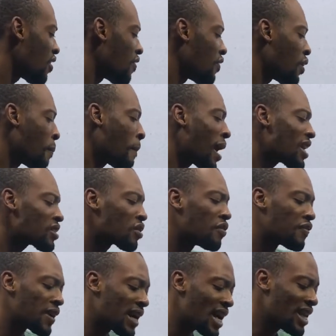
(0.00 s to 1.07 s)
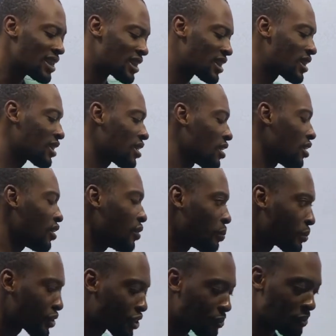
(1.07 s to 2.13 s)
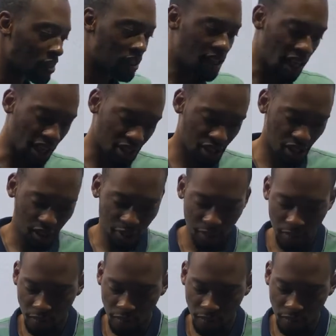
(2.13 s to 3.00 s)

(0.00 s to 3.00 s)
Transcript: the mass of S must be dash.